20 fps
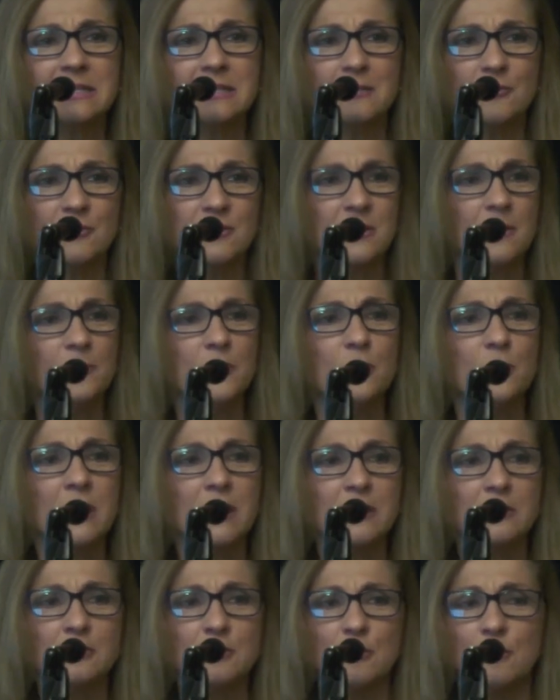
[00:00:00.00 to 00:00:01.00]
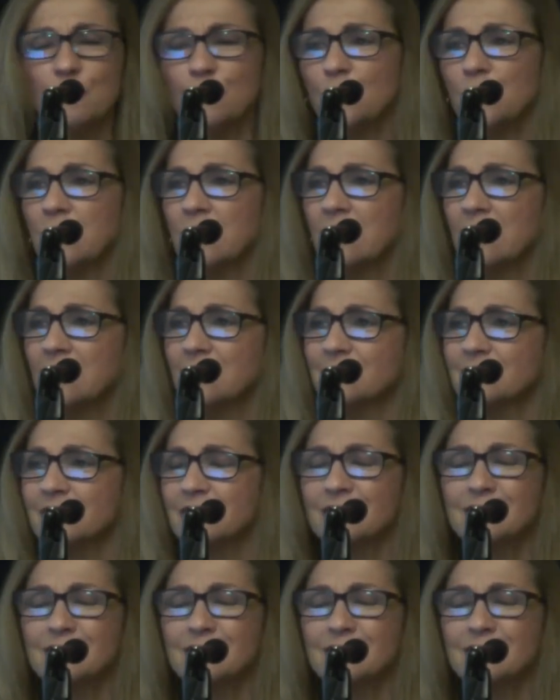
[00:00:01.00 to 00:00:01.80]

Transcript: Is there something we can do for kids?